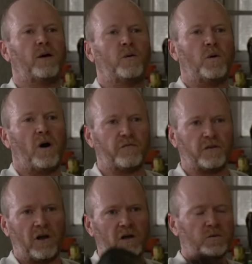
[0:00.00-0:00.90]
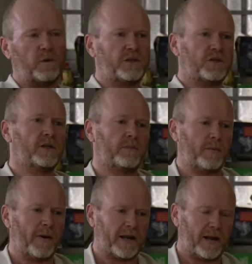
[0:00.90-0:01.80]
Well, after last week, shouldn't he
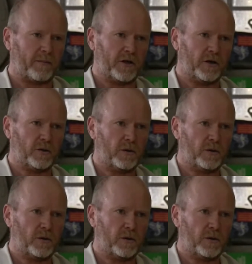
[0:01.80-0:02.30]
be making up to you?